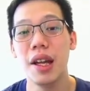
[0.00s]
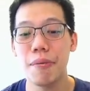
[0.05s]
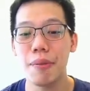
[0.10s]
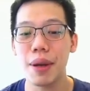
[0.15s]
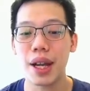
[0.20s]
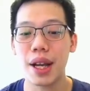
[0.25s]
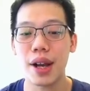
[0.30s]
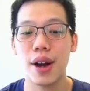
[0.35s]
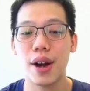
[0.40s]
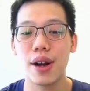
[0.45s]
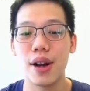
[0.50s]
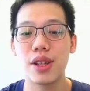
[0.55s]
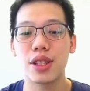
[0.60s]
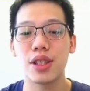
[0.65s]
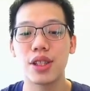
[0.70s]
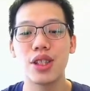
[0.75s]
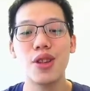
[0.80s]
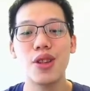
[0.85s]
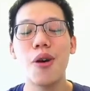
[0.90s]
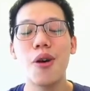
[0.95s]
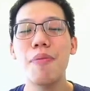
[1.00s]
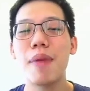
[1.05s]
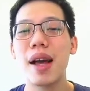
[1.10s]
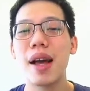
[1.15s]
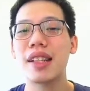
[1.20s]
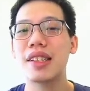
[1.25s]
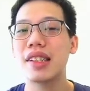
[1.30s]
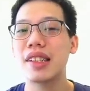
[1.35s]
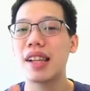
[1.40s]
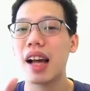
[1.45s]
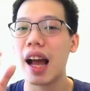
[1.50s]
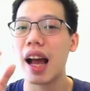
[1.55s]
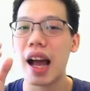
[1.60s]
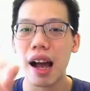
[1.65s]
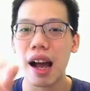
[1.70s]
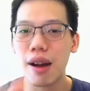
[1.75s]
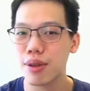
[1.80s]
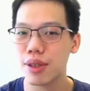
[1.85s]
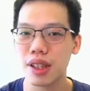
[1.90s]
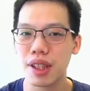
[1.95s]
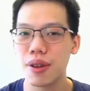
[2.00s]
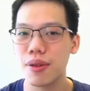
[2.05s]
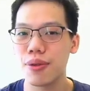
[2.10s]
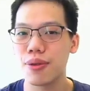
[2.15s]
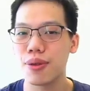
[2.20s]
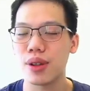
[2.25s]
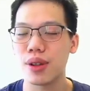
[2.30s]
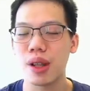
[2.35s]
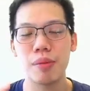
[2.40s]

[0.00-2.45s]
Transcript: Because no matter how skillful,